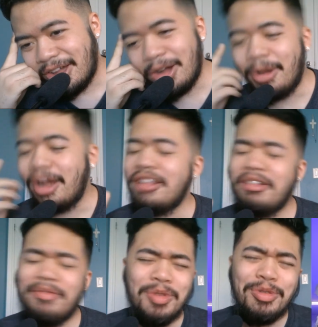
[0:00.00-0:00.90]
Oh, I
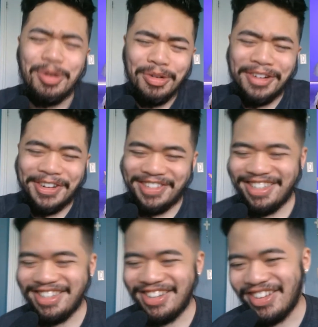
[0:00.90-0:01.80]
love you too,
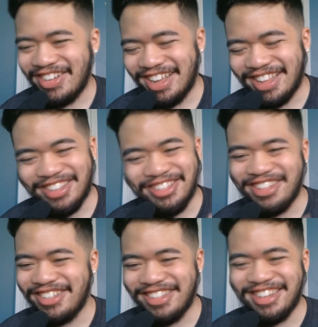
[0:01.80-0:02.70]
girls. Oh, that's so
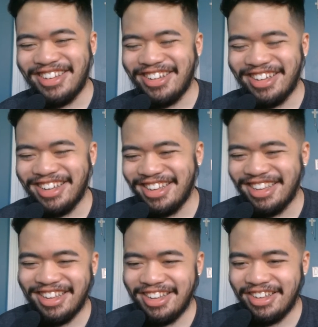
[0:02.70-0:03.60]
cute. Oh,
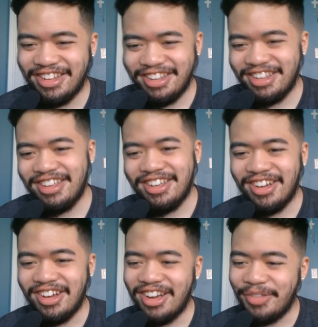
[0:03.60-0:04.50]

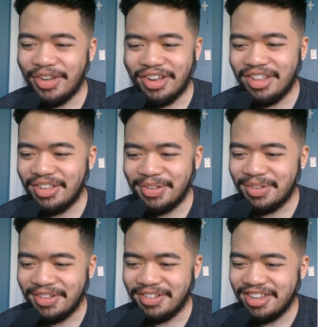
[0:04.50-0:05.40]
oh my god, that's so
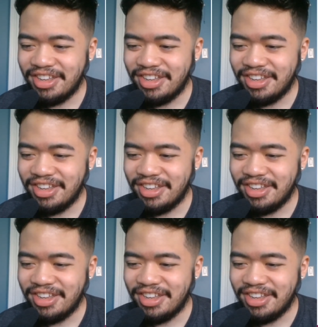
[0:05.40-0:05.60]
cute.